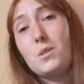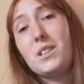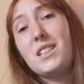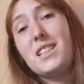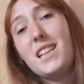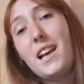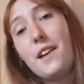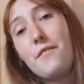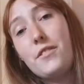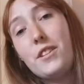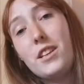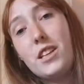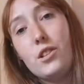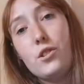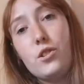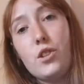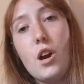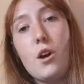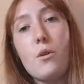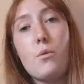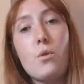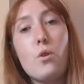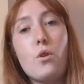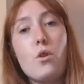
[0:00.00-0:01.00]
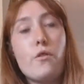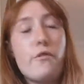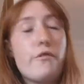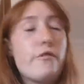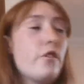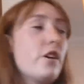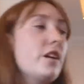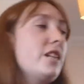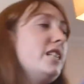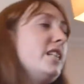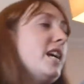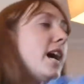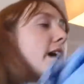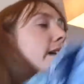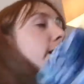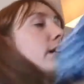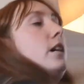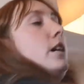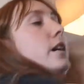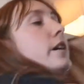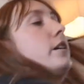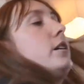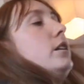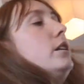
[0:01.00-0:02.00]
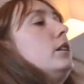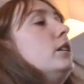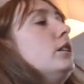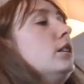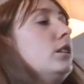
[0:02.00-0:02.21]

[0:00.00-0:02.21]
So 7 in total for a tenner,